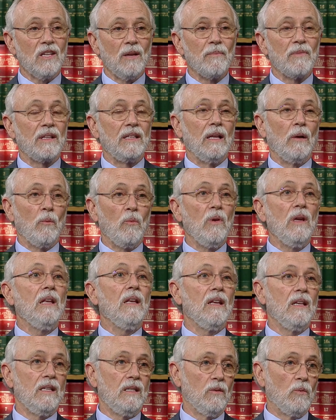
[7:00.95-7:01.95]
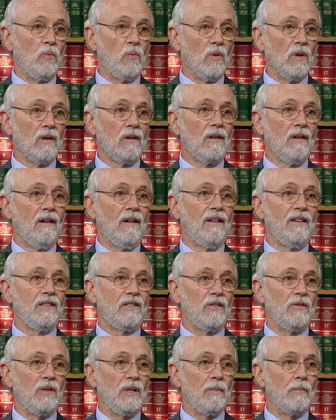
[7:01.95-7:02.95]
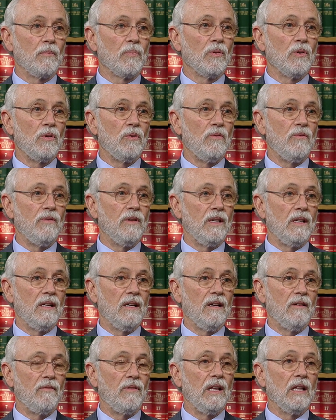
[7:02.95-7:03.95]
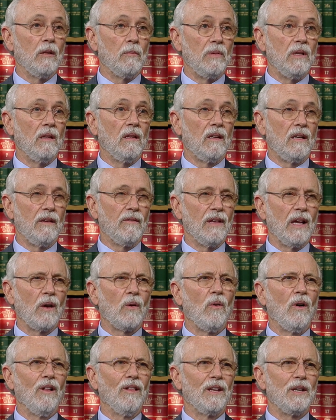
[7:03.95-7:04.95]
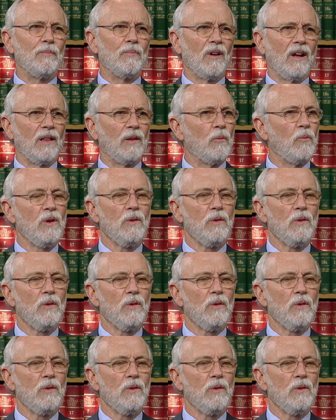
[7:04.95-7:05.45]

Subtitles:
something that we need to work on to improve the availability of that quality product.